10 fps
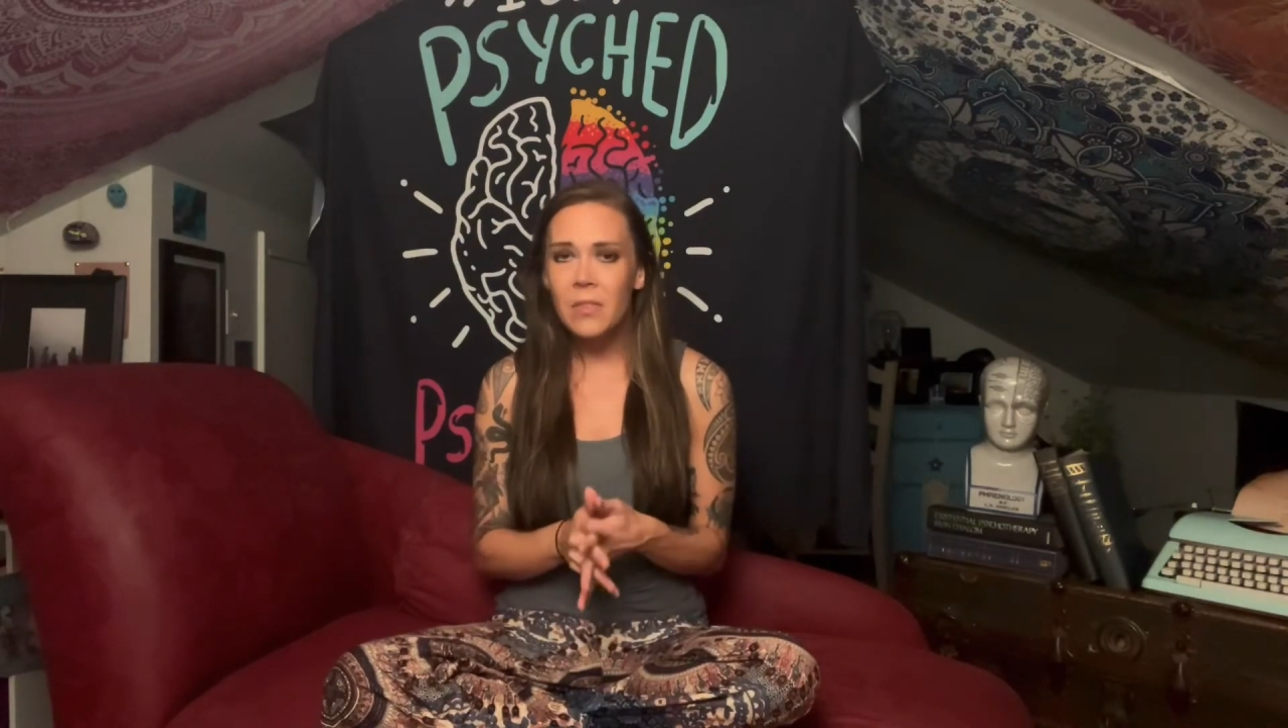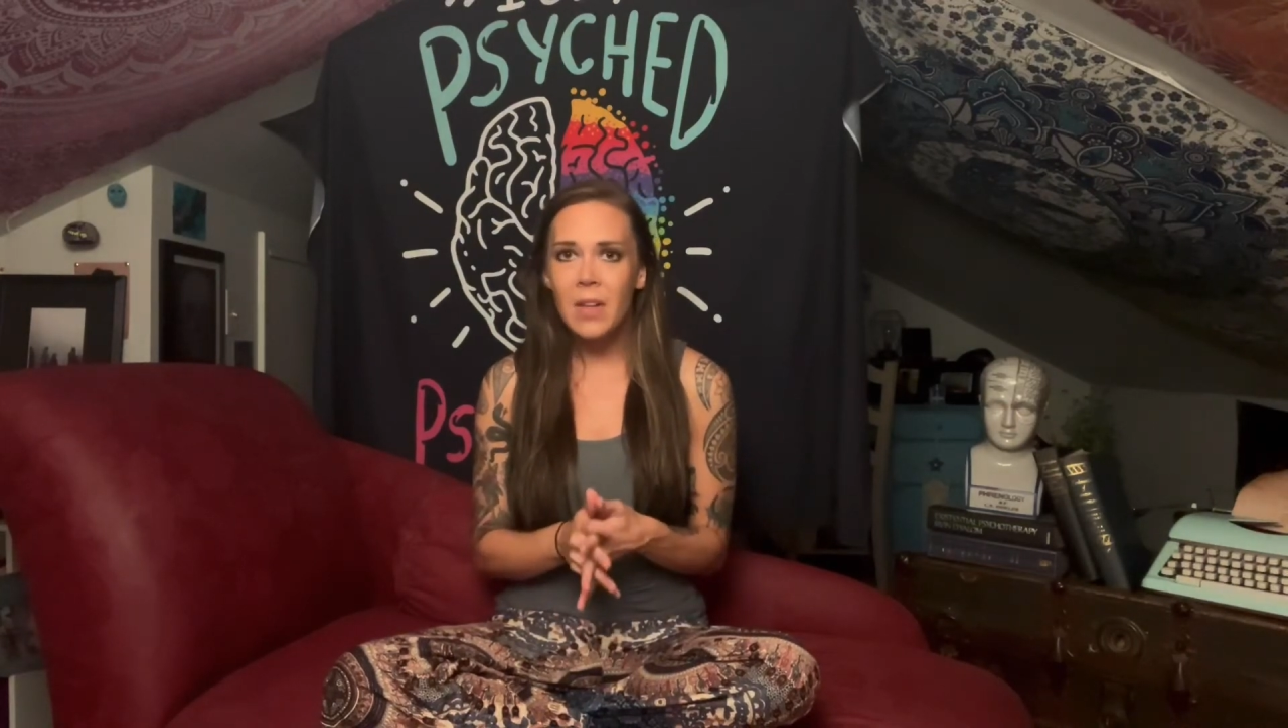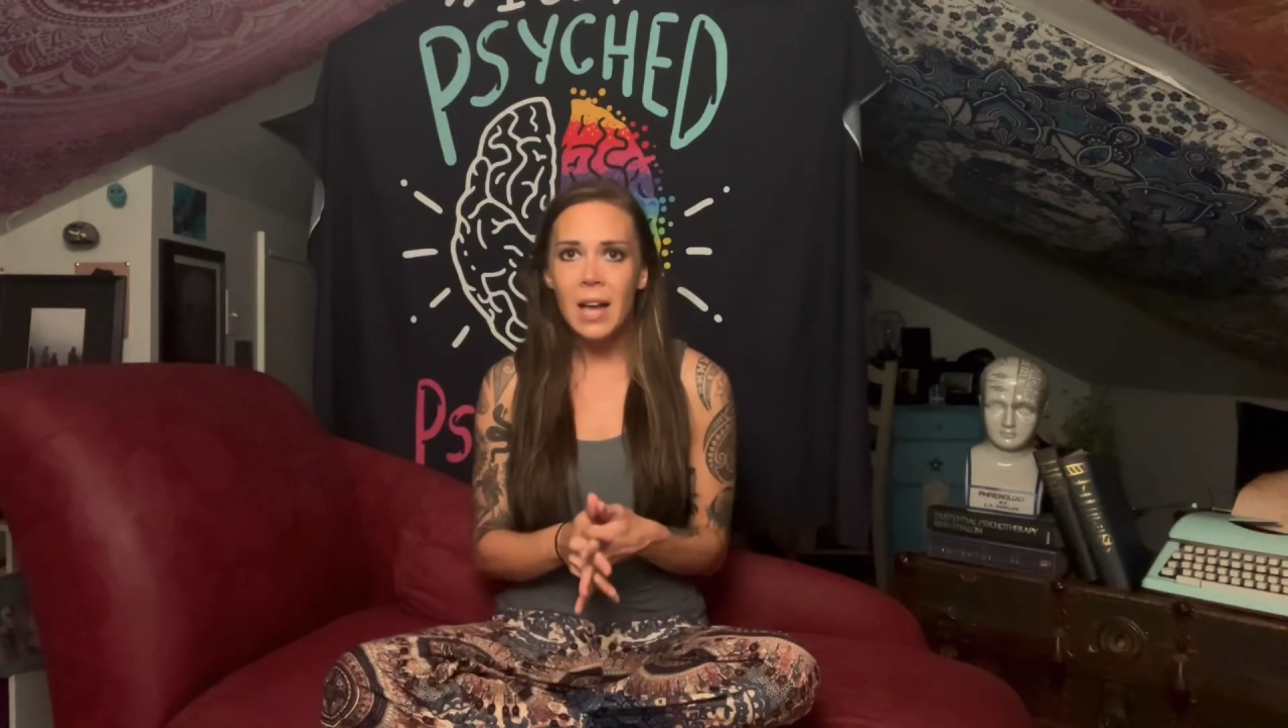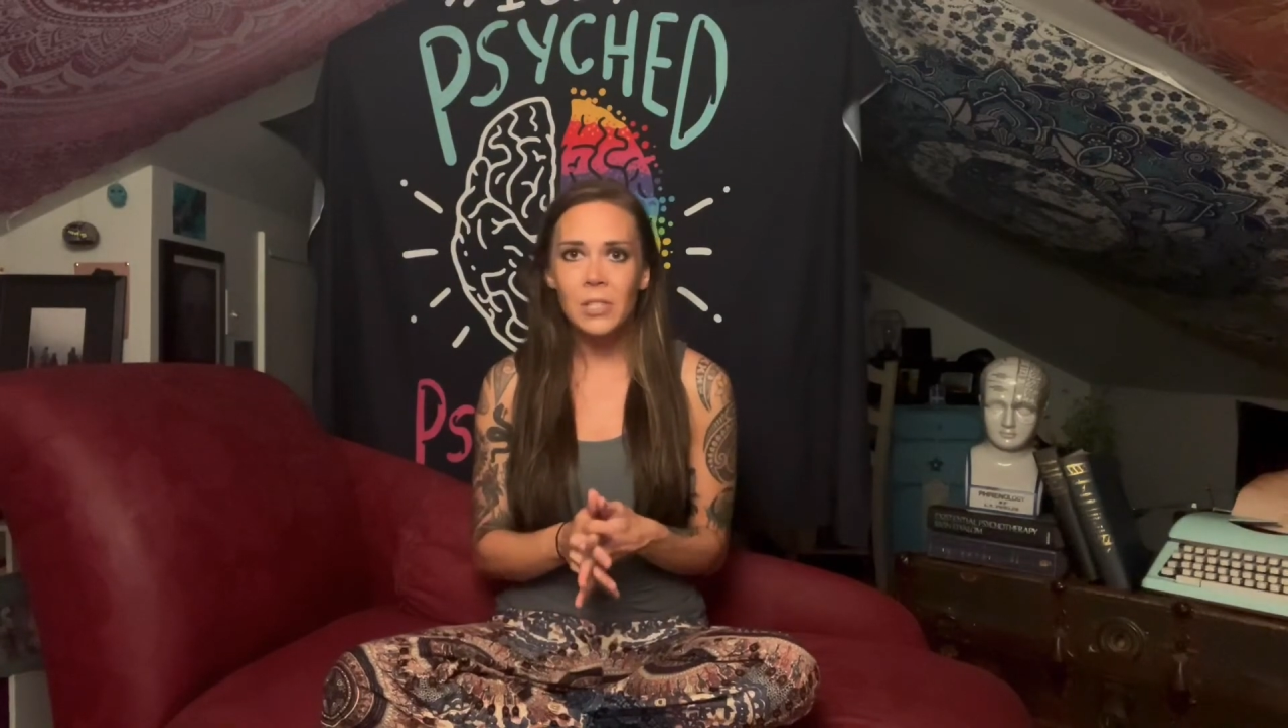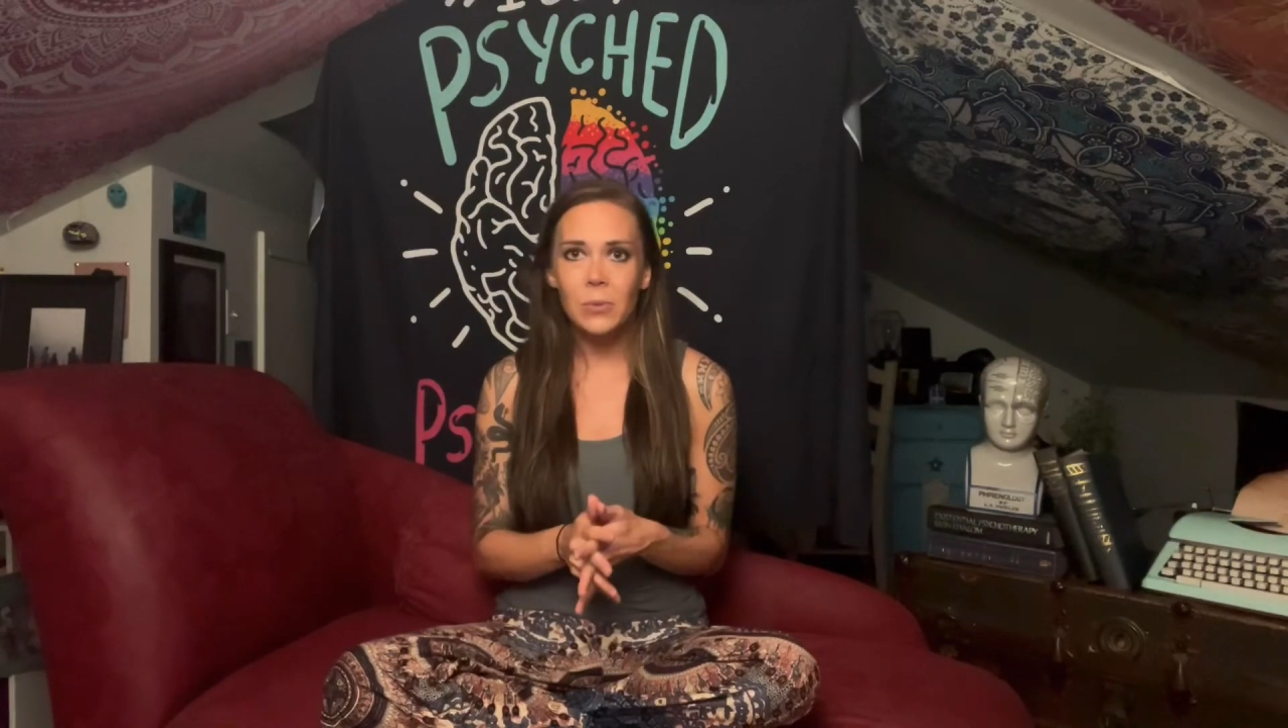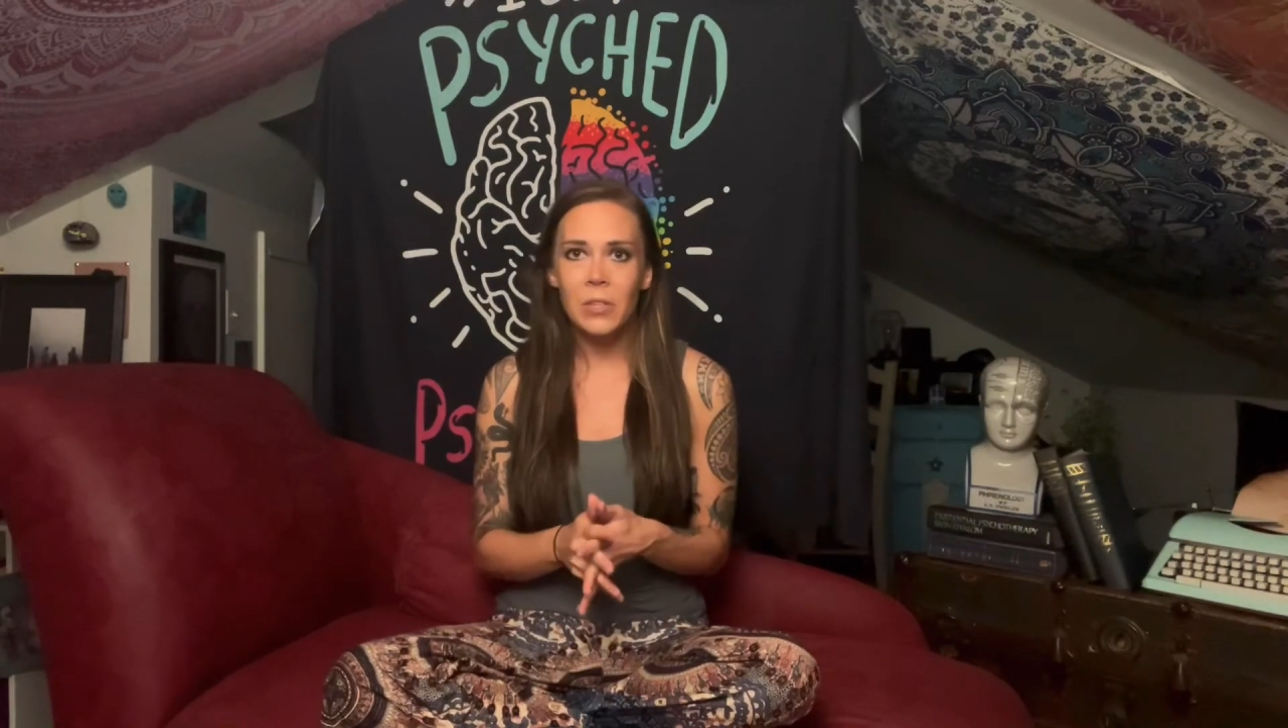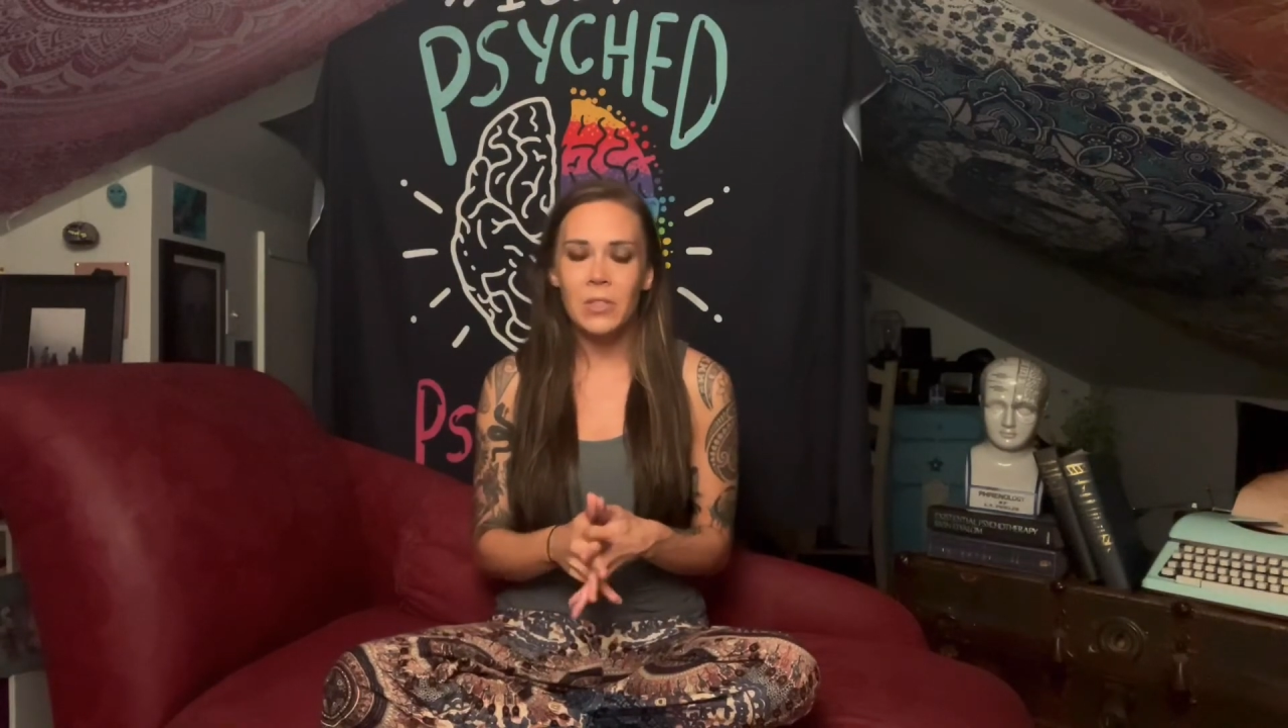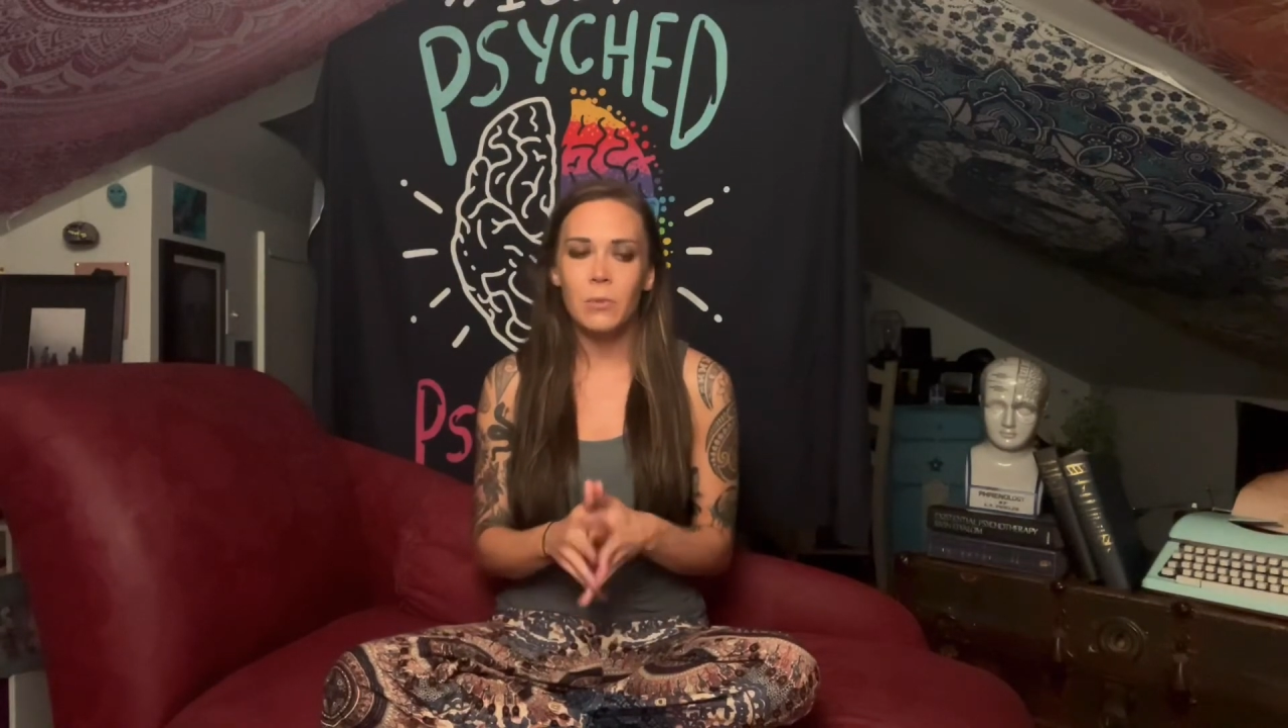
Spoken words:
last one that